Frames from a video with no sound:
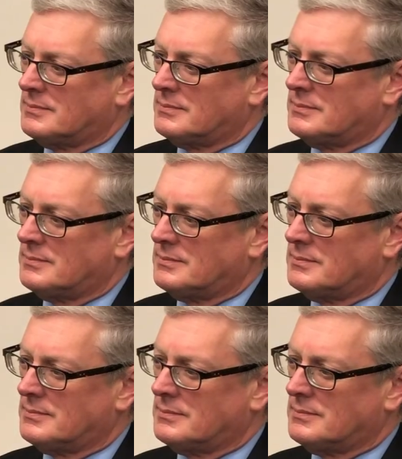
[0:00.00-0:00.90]

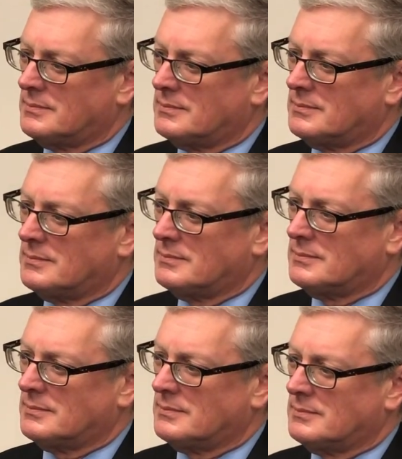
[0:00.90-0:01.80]

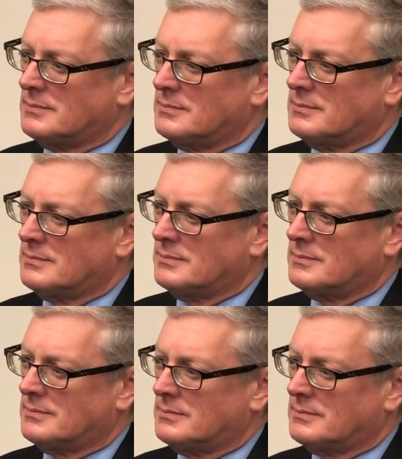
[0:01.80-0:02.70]

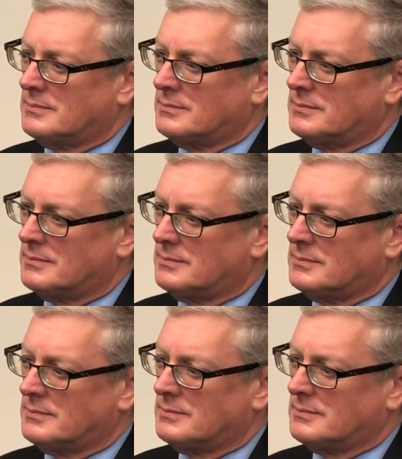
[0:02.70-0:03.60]

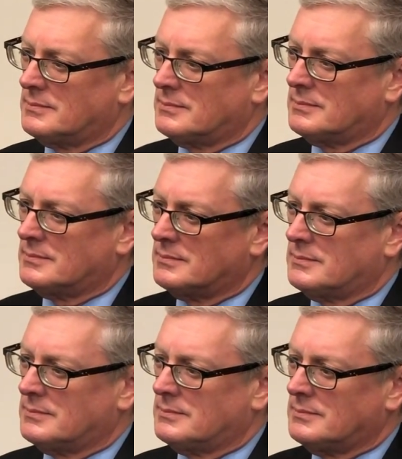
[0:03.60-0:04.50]

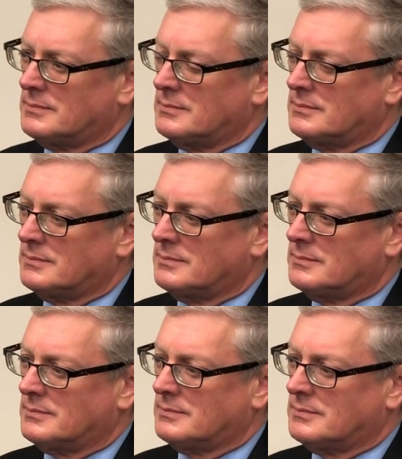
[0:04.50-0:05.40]

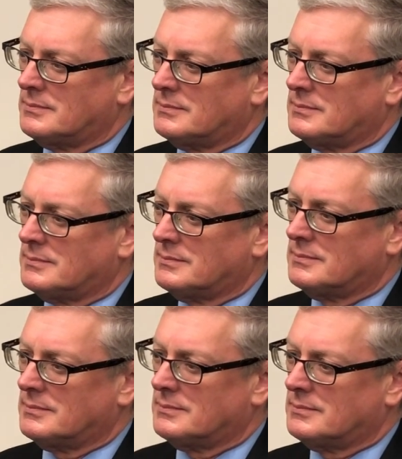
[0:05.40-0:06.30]

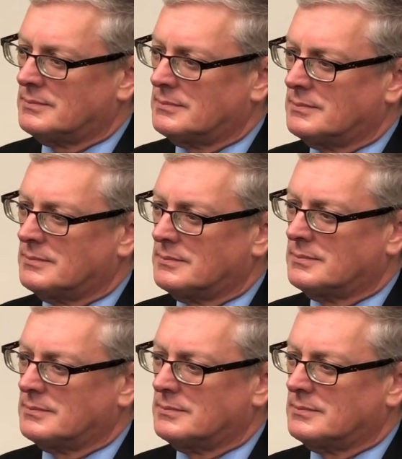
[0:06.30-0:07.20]

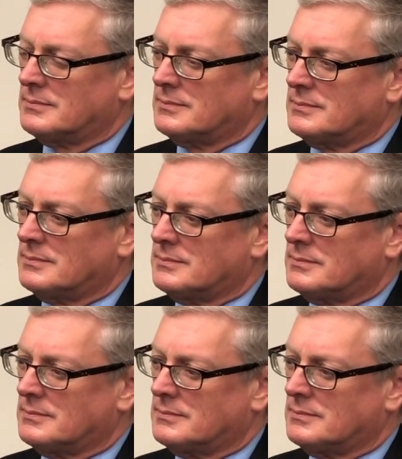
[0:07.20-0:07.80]
This person isn't speaking.